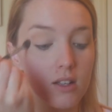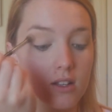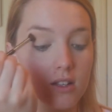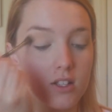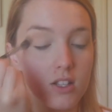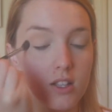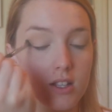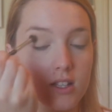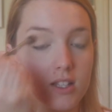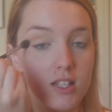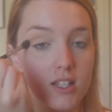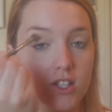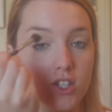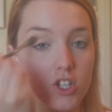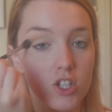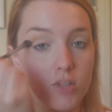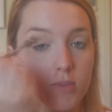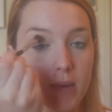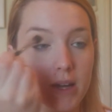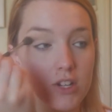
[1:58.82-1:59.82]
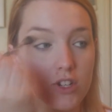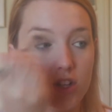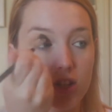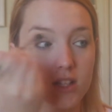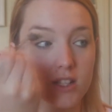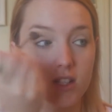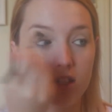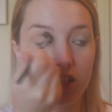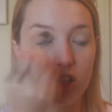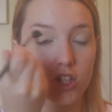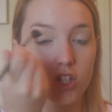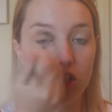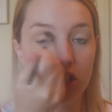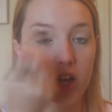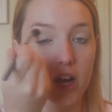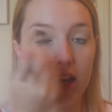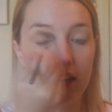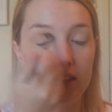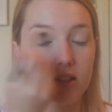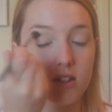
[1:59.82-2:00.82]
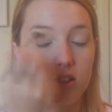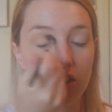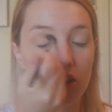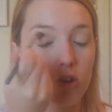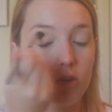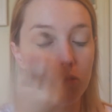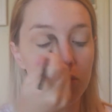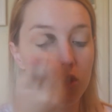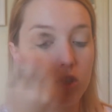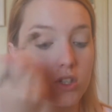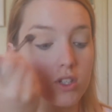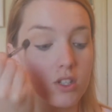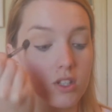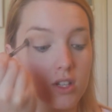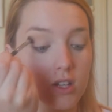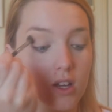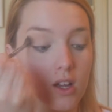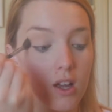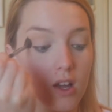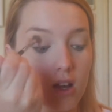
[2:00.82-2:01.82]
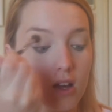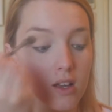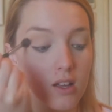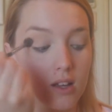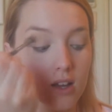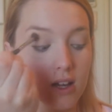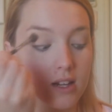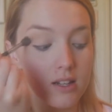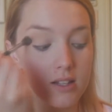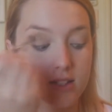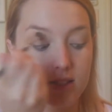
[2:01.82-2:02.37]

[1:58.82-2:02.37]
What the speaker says: So this is just my transition shade, so I'm just kind of